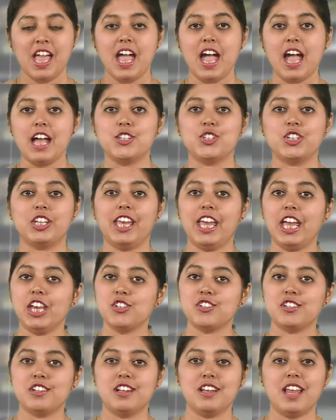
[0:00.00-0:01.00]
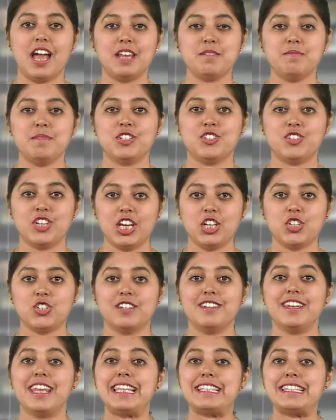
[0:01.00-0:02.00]
Educational
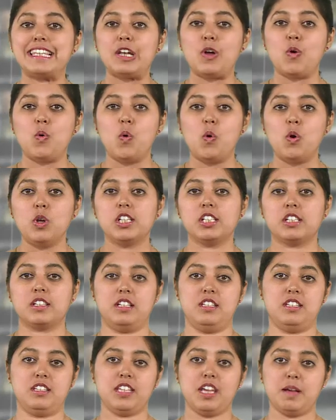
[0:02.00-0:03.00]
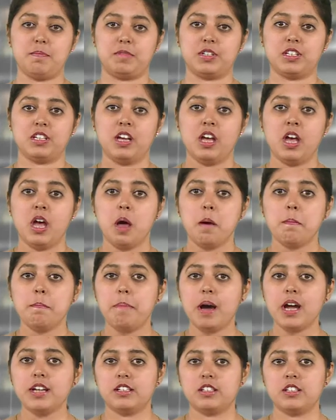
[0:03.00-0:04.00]
administration is an old concept,
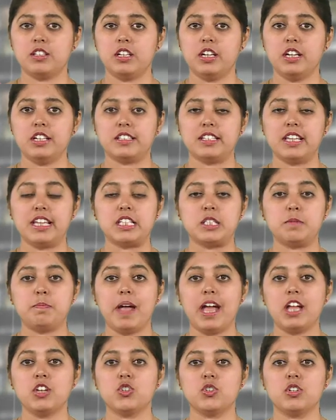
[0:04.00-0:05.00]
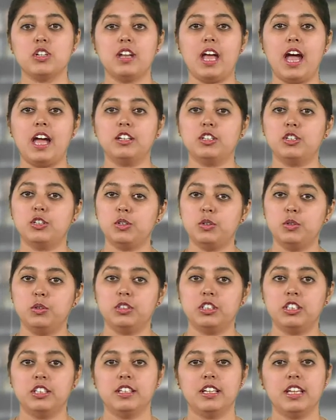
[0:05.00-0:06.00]
but its expansion and
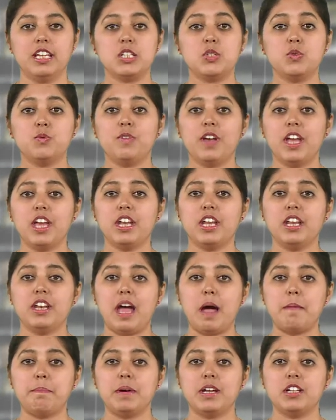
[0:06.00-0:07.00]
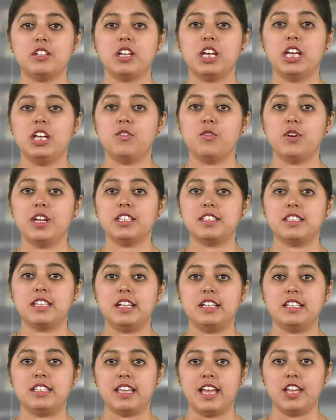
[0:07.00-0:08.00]
growth is very rapid in
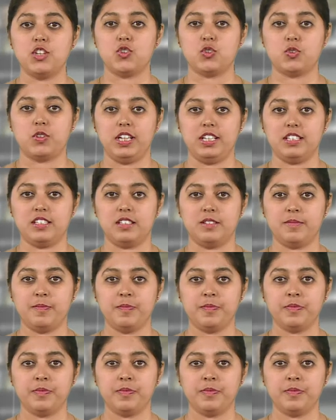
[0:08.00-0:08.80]
recent centuries.